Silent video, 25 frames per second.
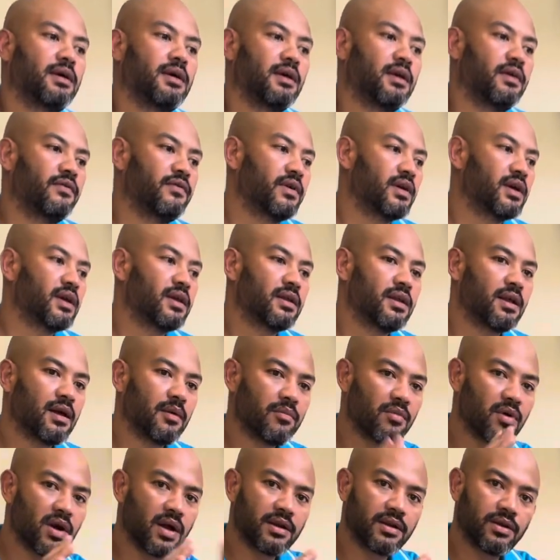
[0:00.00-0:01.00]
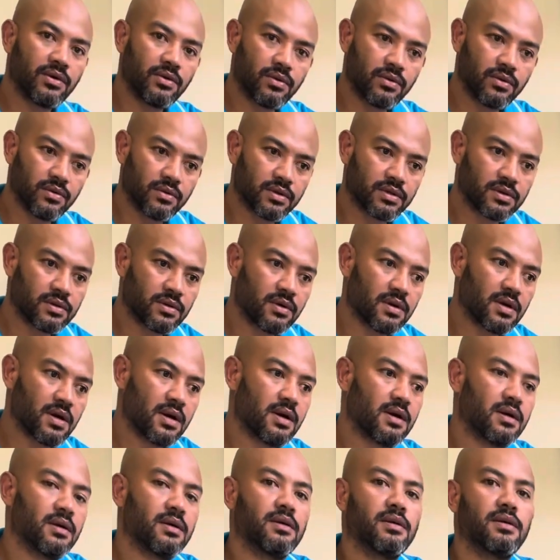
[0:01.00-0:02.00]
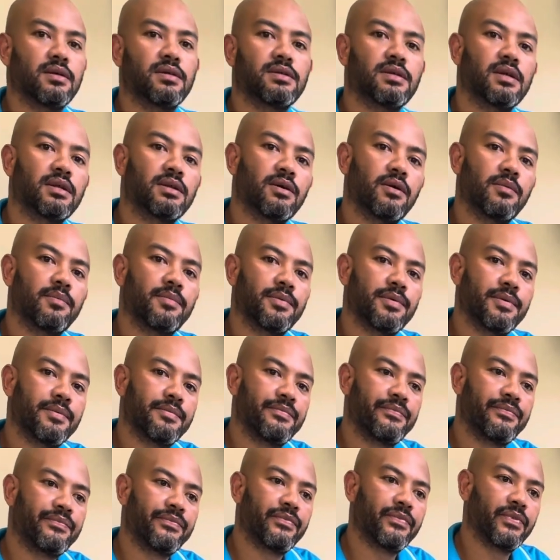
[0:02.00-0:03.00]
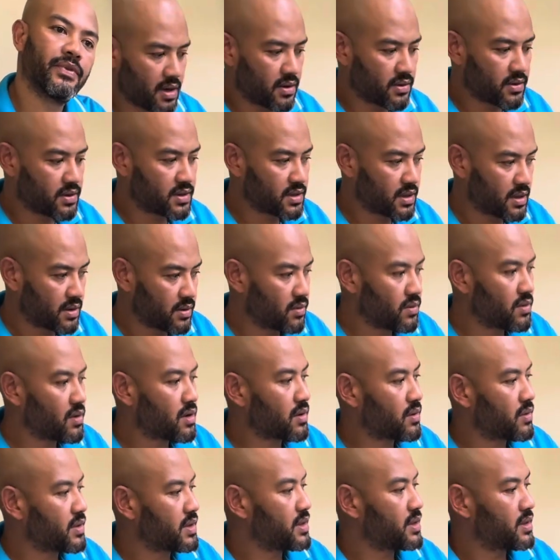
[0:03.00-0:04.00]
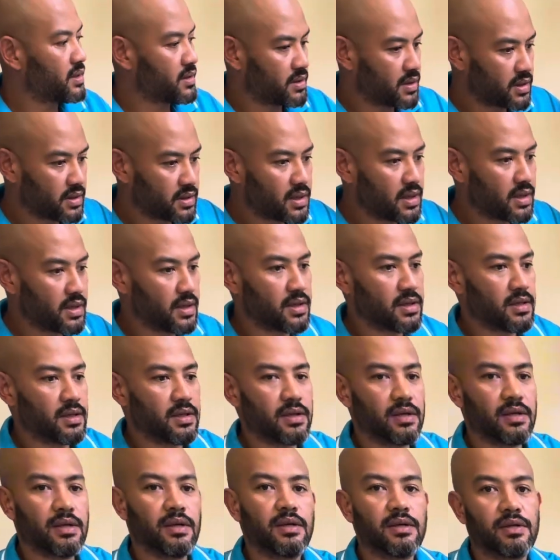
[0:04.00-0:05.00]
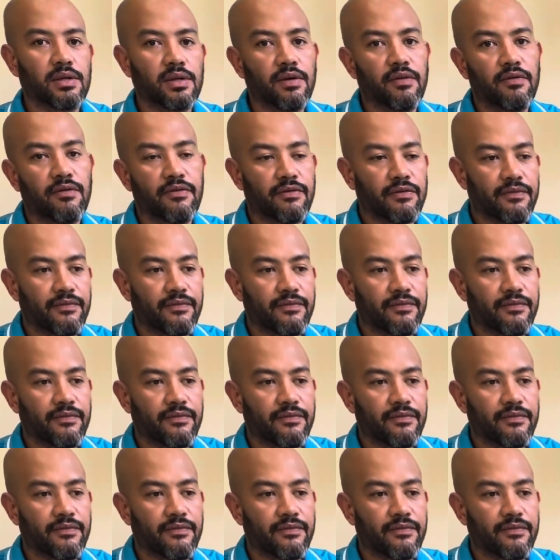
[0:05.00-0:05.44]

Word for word: if you're getting a brand new solar setup, I would say work with the Deye stuff.